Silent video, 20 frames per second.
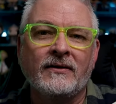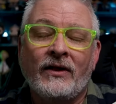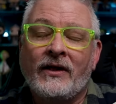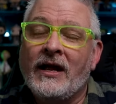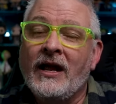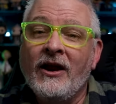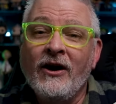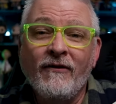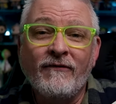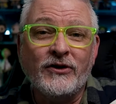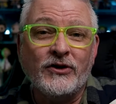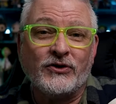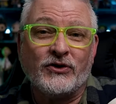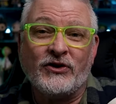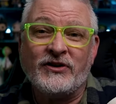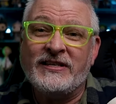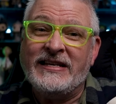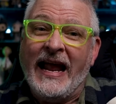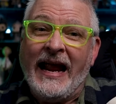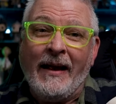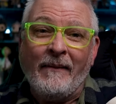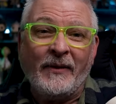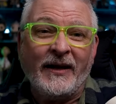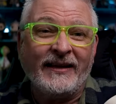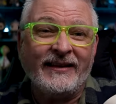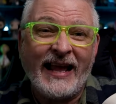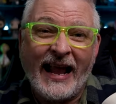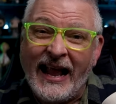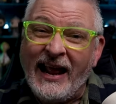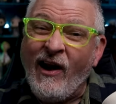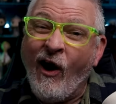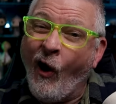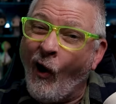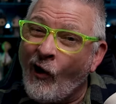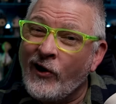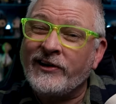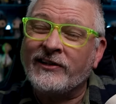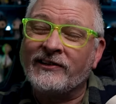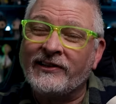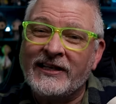The interviews are damning and
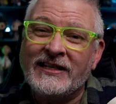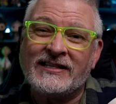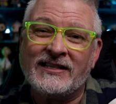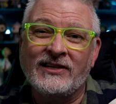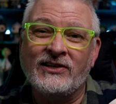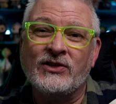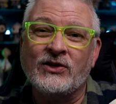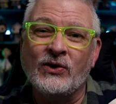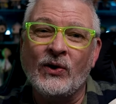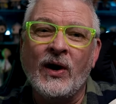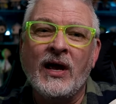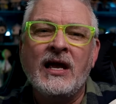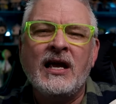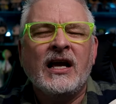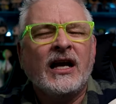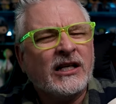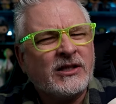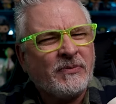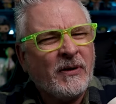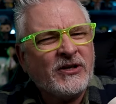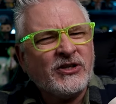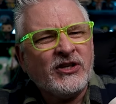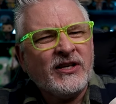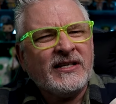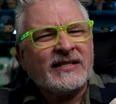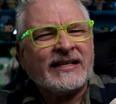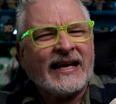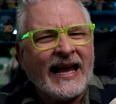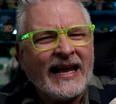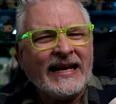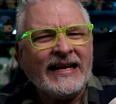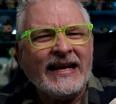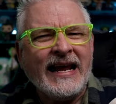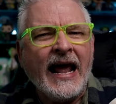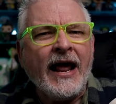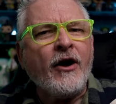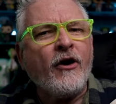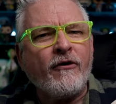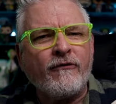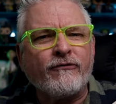hard to listen to, especially as
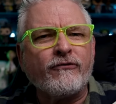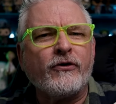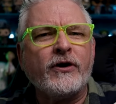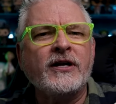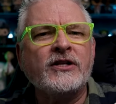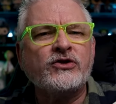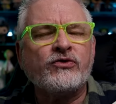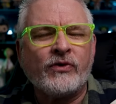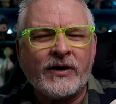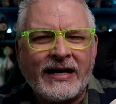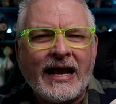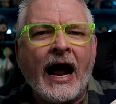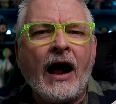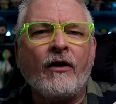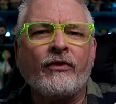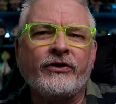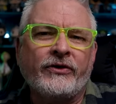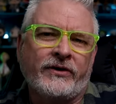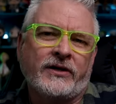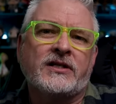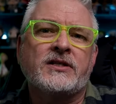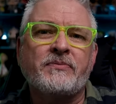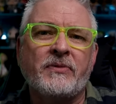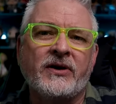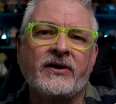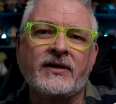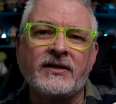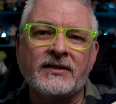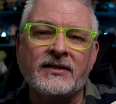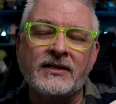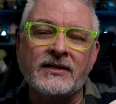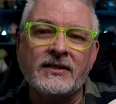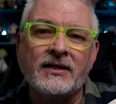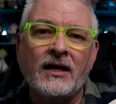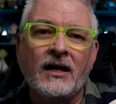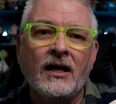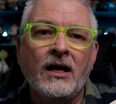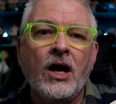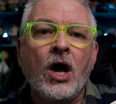Katie and her friends recount their experiences.